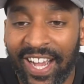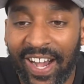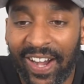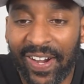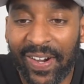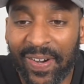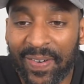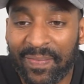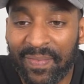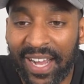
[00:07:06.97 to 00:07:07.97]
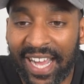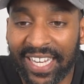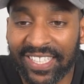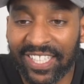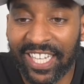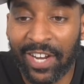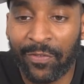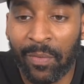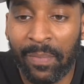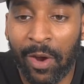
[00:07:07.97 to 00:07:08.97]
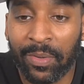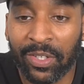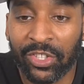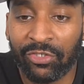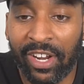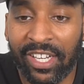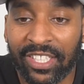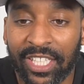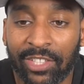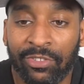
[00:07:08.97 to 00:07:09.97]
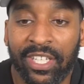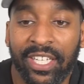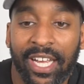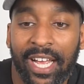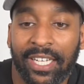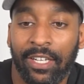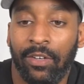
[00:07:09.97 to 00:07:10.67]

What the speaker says: And good day from Melbourne, Australia, says Ricky Gang.